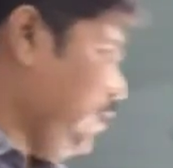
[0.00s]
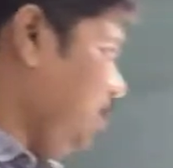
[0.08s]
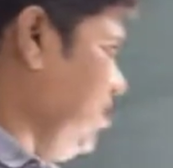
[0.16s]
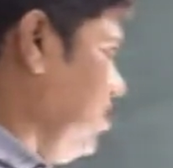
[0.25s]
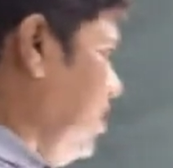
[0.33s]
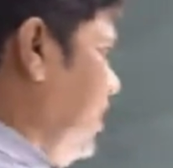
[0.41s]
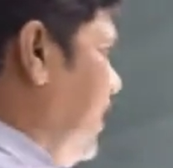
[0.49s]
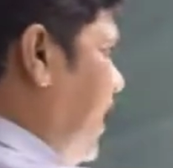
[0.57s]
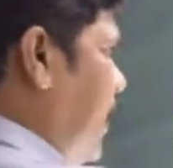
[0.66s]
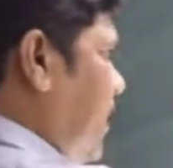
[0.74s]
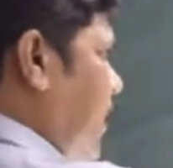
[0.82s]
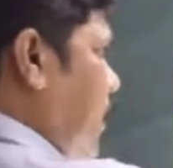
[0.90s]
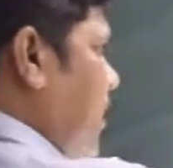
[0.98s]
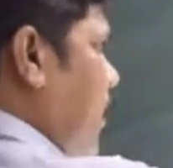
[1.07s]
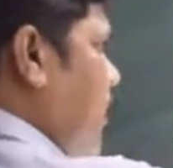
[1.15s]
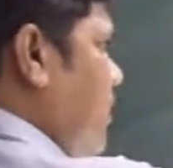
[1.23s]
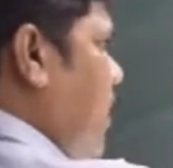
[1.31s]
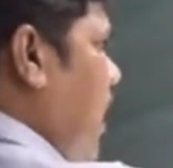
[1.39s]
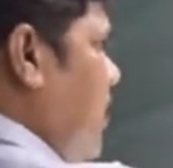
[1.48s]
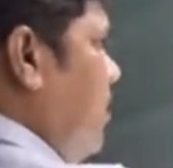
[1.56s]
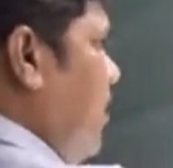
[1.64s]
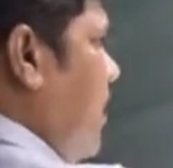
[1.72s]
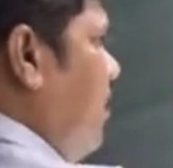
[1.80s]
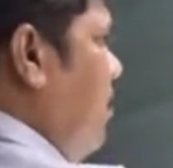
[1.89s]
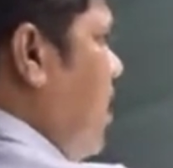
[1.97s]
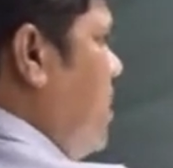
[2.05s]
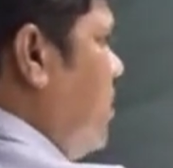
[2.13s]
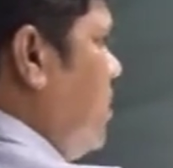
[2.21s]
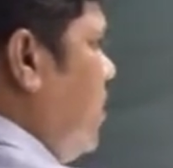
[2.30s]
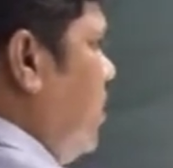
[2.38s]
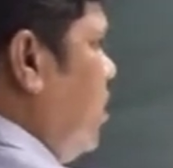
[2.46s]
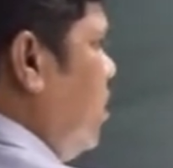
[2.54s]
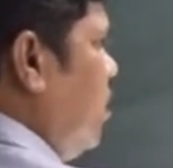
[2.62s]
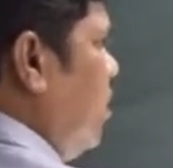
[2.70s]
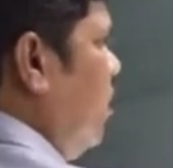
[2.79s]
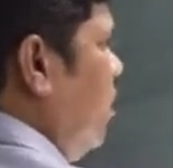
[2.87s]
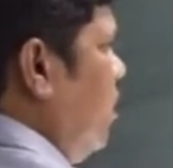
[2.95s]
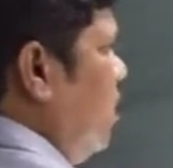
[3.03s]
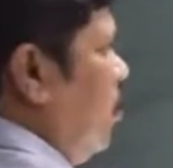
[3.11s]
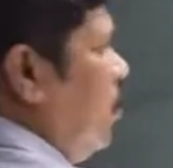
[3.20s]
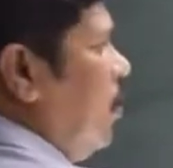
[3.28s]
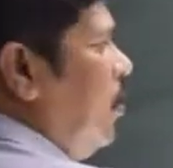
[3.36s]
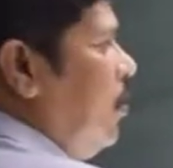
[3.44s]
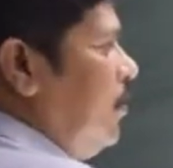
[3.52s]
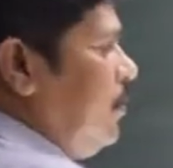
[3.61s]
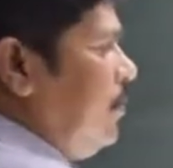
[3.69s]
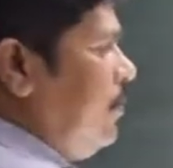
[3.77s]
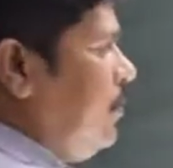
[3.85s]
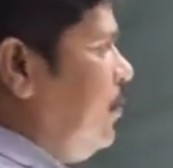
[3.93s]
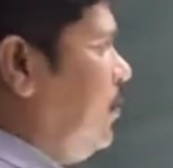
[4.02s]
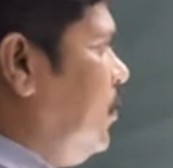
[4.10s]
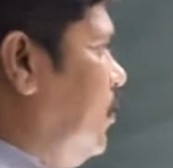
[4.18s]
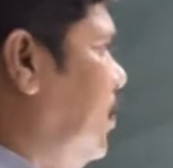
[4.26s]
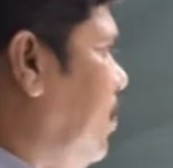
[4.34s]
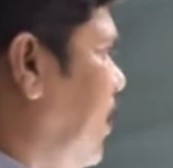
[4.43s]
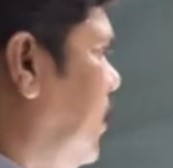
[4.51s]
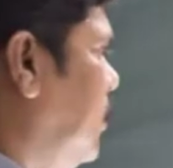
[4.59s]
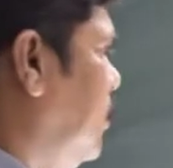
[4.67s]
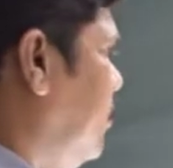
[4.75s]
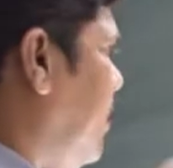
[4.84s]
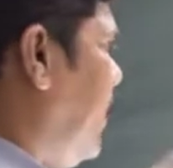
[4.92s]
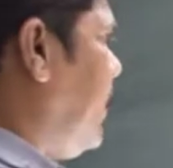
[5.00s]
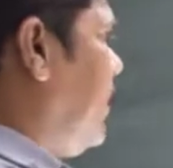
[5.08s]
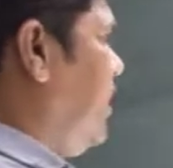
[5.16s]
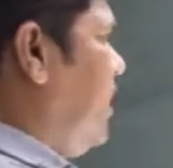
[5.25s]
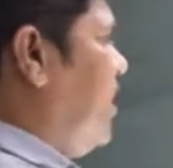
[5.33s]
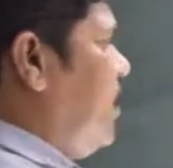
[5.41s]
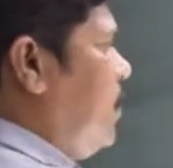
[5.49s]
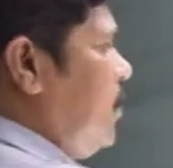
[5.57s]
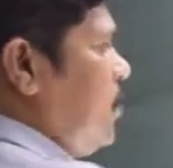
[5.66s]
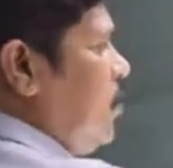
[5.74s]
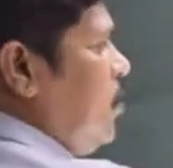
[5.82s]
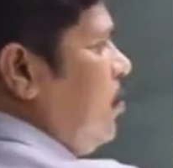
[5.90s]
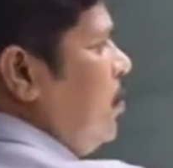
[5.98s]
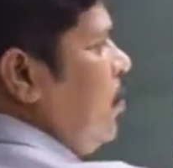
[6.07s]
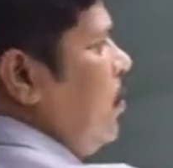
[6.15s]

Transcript: So he calculated that charge by mass ratio of the positive particle is